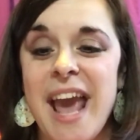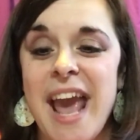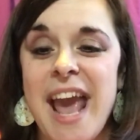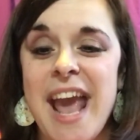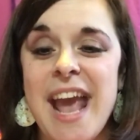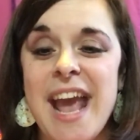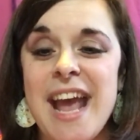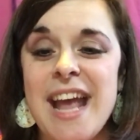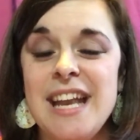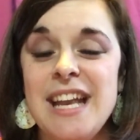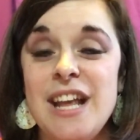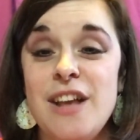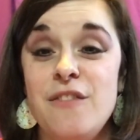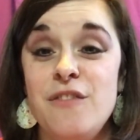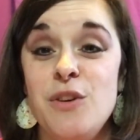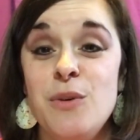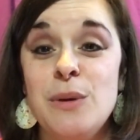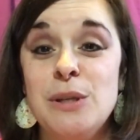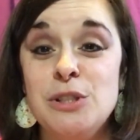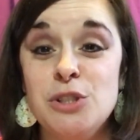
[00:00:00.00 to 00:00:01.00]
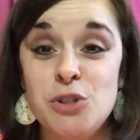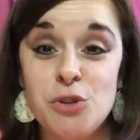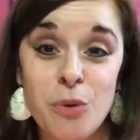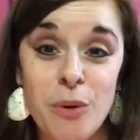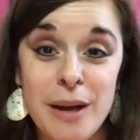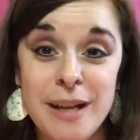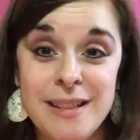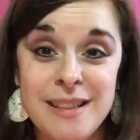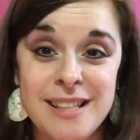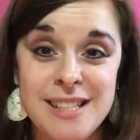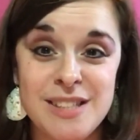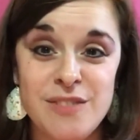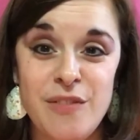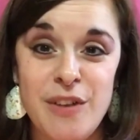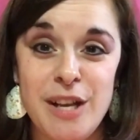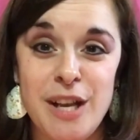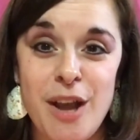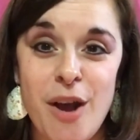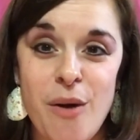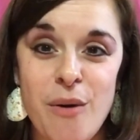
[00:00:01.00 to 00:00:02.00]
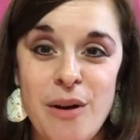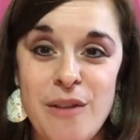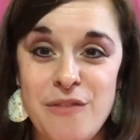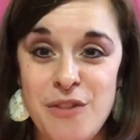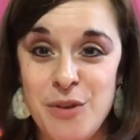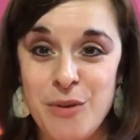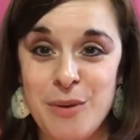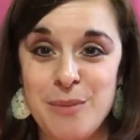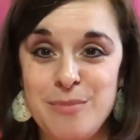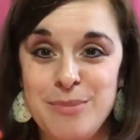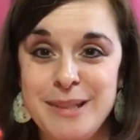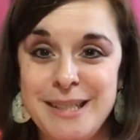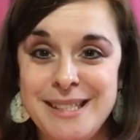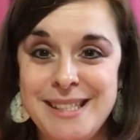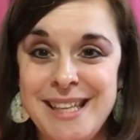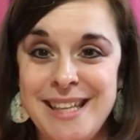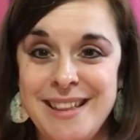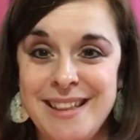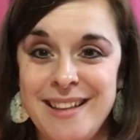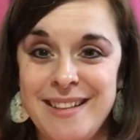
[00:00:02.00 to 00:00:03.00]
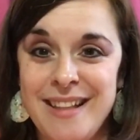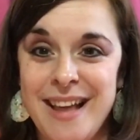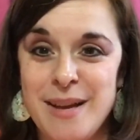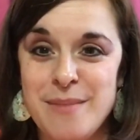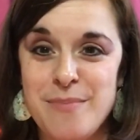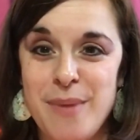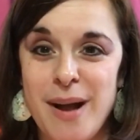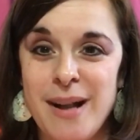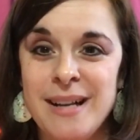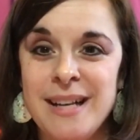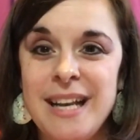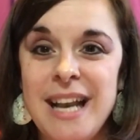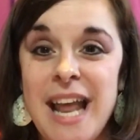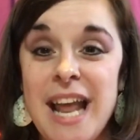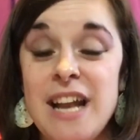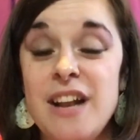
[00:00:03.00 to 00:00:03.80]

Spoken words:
And if you enjoyed this video, if you could please hit the like button.